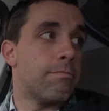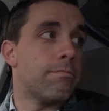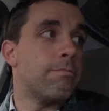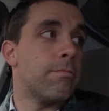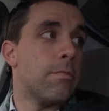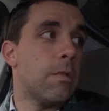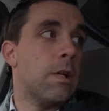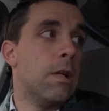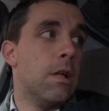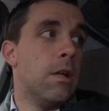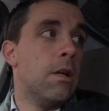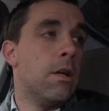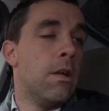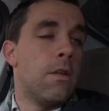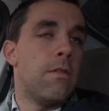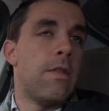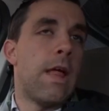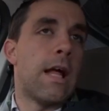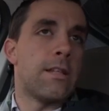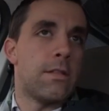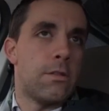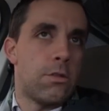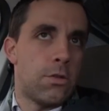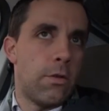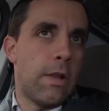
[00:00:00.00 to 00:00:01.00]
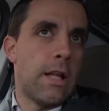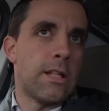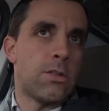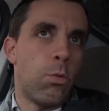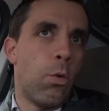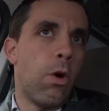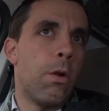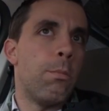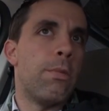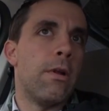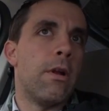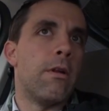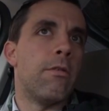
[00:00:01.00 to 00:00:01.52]
good. That's so. That's
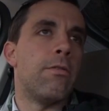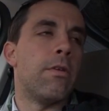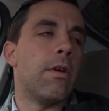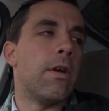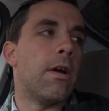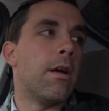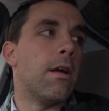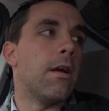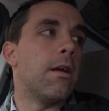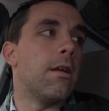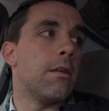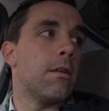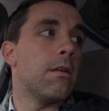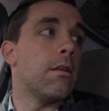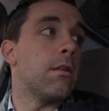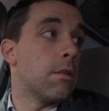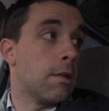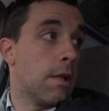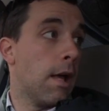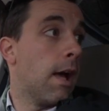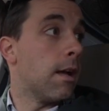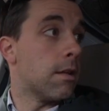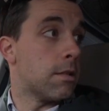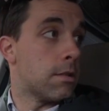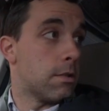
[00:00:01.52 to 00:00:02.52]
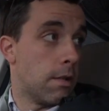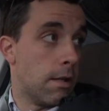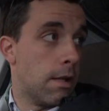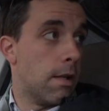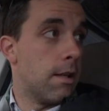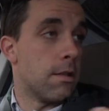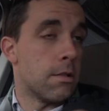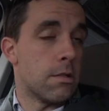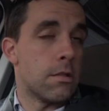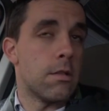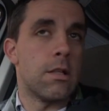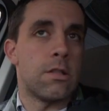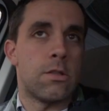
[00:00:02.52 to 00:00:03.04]
one benefit. Subliminally, it yes, works. it
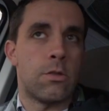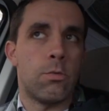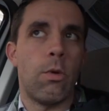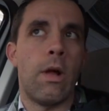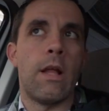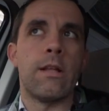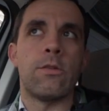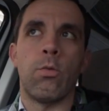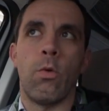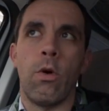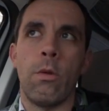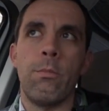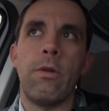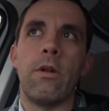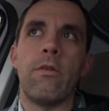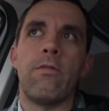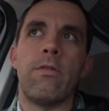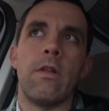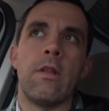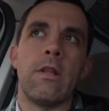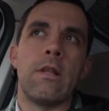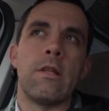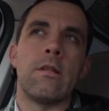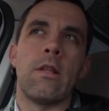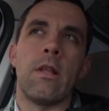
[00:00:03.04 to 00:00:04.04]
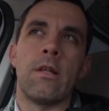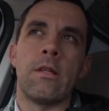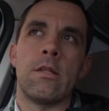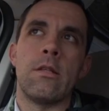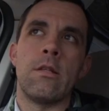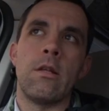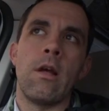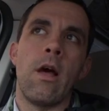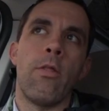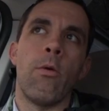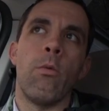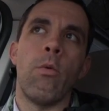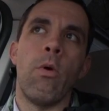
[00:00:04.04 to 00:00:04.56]
is. It's, that's one benefit. The, the,
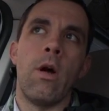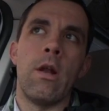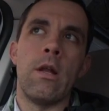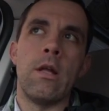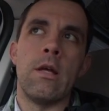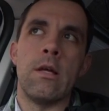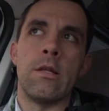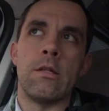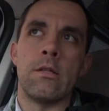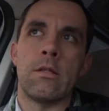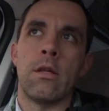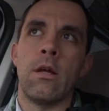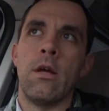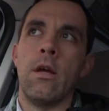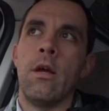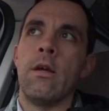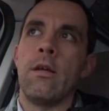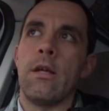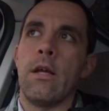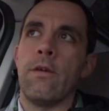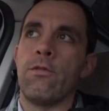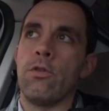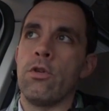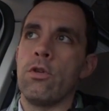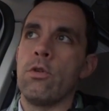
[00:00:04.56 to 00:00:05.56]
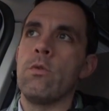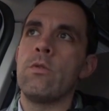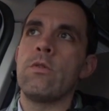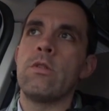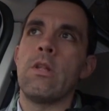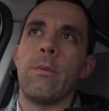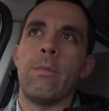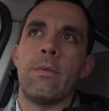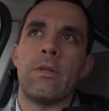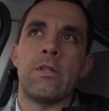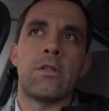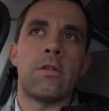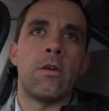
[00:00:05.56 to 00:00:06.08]
the, other one is if you use
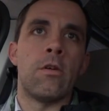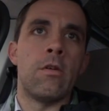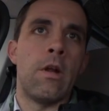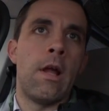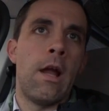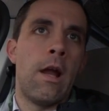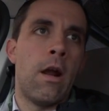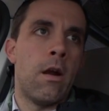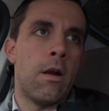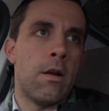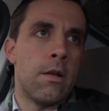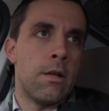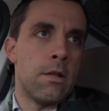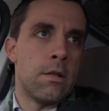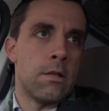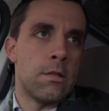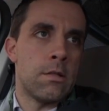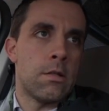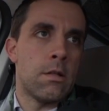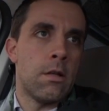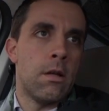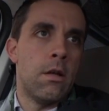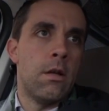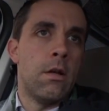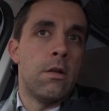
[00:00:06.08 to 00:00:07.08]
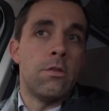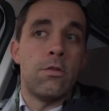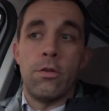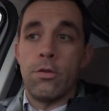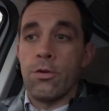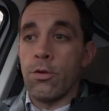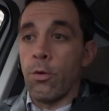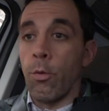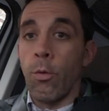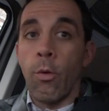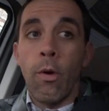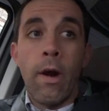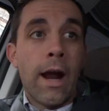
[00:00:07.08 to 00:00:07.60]
them in certain areas to
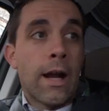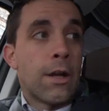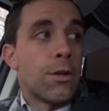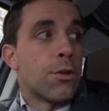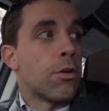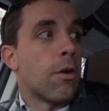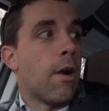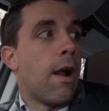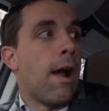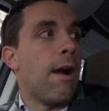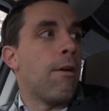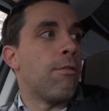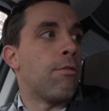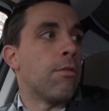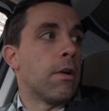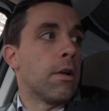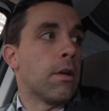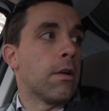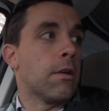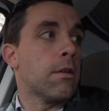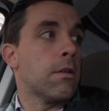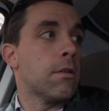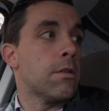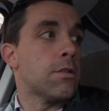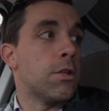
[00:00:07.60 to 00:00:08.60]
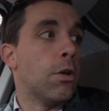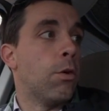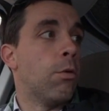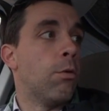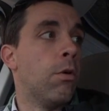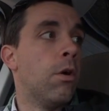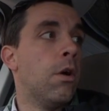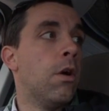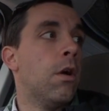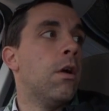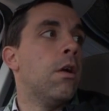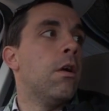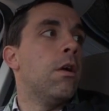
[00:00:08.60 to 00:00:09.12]
direct traffic. So
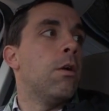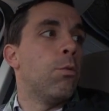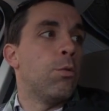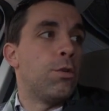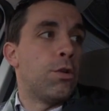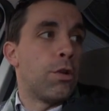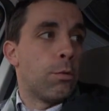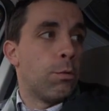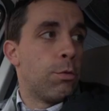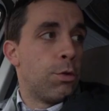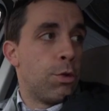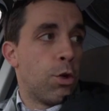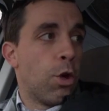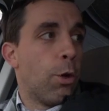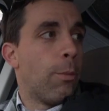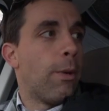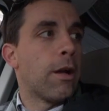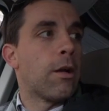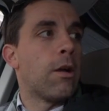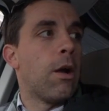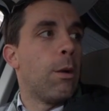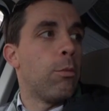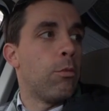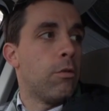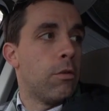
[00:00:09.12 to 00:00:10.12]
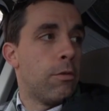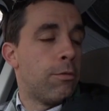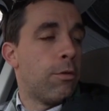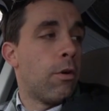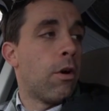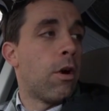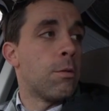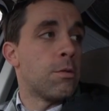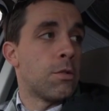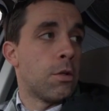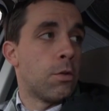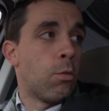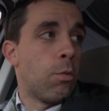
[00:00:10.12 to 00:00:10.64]
when you when you go by Cumberland
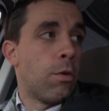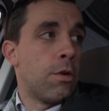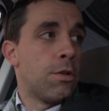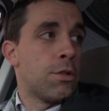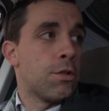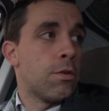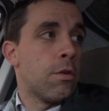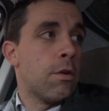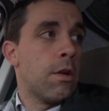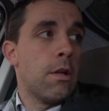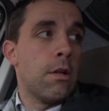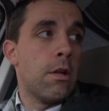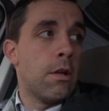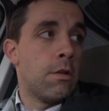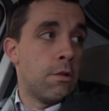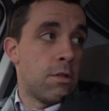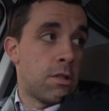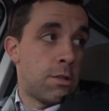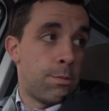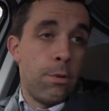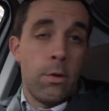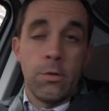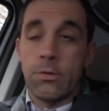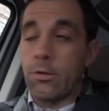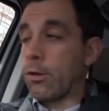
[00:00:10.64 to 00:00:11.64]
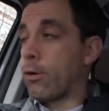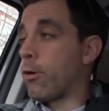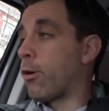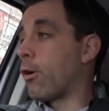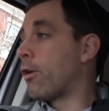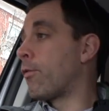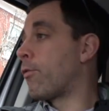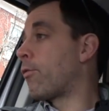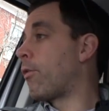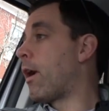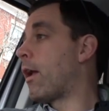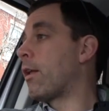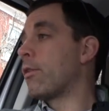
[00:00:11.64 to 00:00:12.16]
Farms on Orange Street and you're supposed to
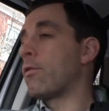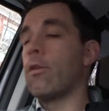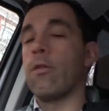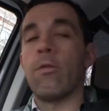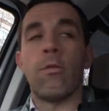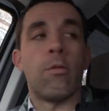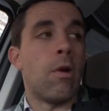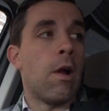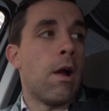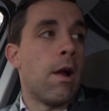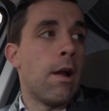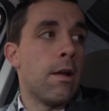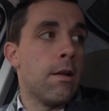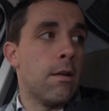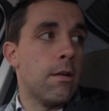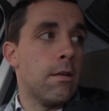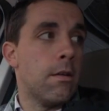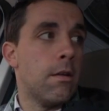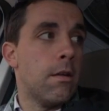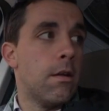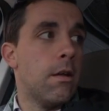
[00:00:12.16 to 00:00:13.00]
curve around to the right,